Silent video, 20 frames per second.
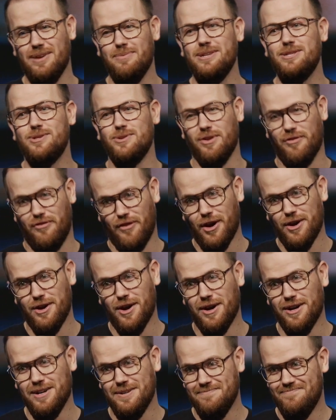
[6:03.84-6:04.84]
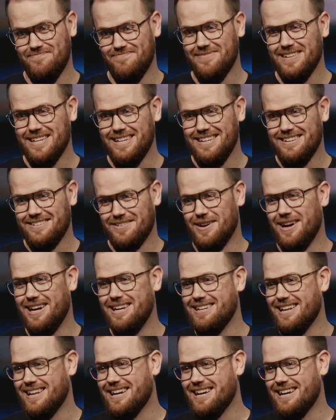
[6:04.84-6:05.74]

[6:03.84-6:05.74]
than we do the photo, right?